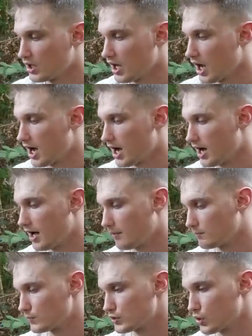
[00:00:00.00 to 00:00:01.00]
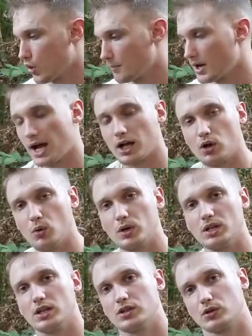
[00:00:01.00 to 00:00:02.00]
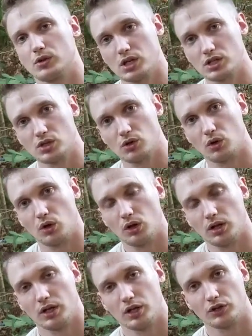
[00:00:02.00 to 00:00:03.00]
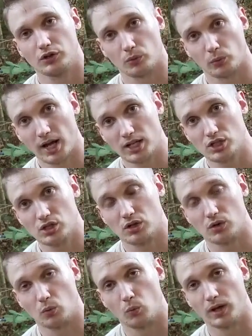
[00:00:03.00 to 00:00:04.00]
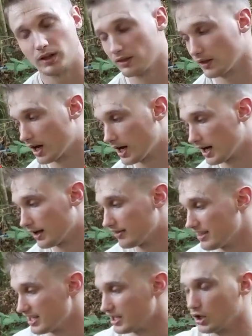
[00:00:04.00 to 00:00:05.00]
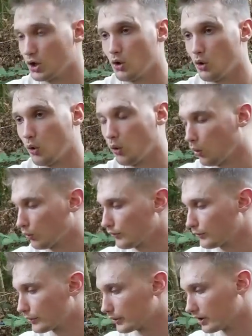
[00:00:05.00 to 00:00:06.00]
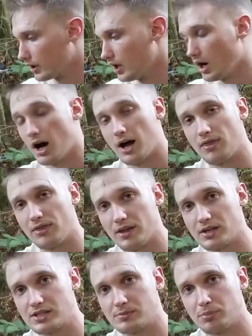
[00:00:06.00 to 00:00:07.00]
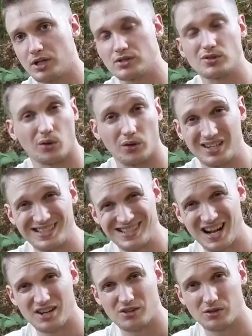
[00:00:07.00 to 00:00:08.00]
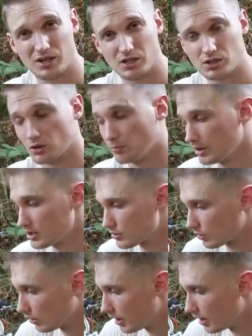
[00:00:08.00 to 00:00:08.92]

um, so I'm not going a traditional direction with uh, the holster on this pistol it's not a traditional pistol